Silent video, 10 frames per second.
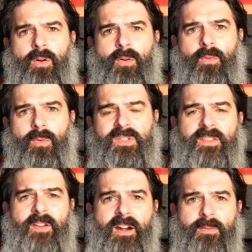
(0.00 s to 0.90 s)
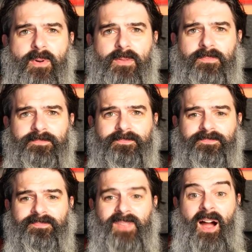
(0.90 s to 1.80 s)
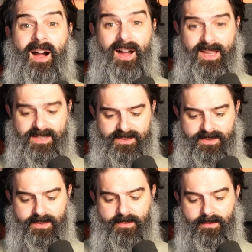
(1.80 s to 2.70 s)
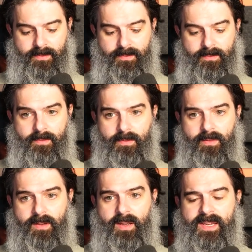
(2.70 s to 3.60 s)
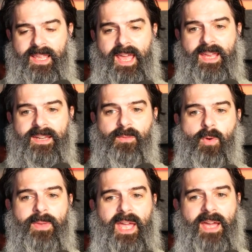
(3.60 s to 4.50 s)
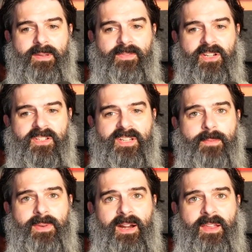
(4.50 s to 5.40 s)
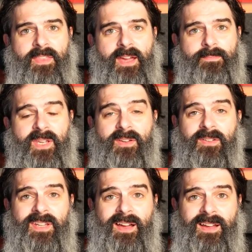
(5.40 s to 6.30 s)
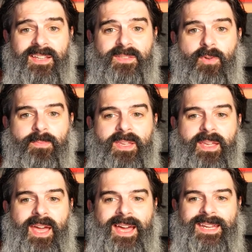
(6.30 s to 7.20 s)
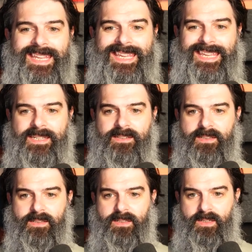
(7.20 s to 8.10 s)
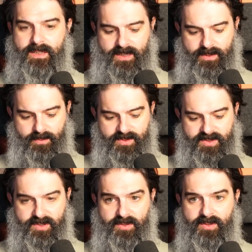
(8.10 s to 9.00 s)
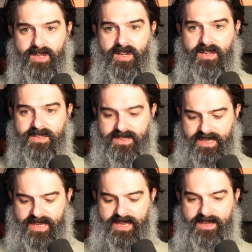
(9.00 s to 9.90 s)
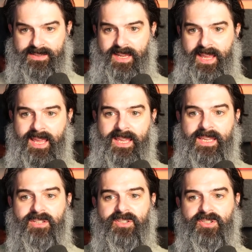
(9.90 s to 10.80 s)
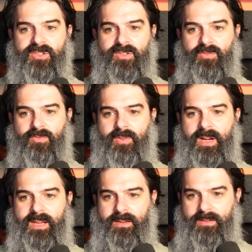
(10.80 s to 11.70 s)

what's the variable? Highest. Again, it won't be happy if I just type it out like that, because highest will be an int. I want to cast it as a string.